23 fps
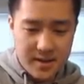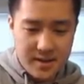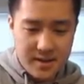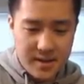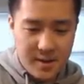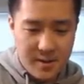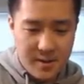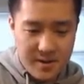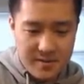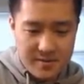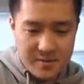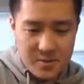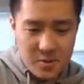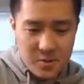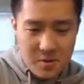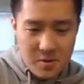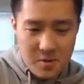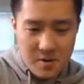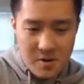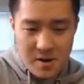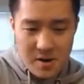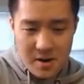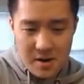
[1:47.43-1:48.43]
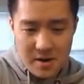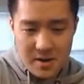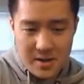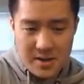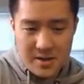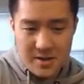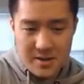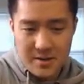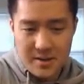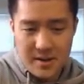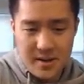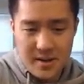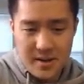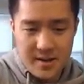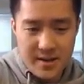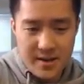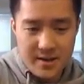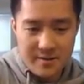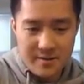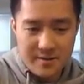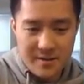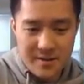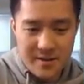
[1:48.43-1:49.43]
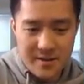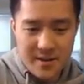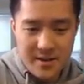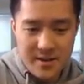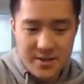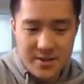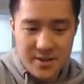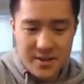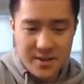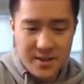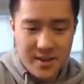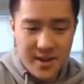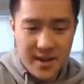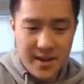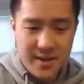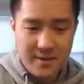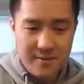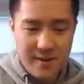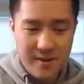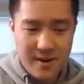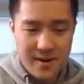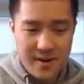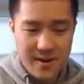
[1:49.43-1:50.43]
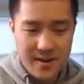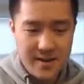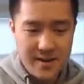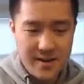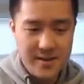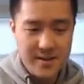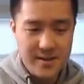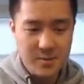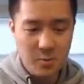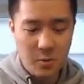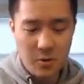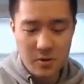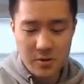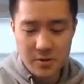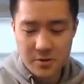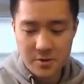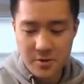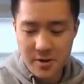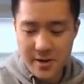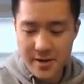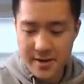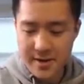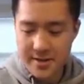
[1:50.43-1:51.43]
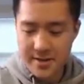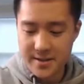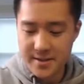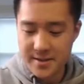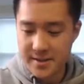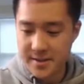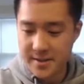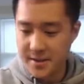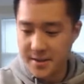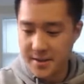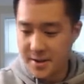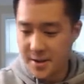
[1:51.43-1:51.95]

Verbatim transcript: There we have Zoroark, and then Greninja getting ready his Water Shurikens.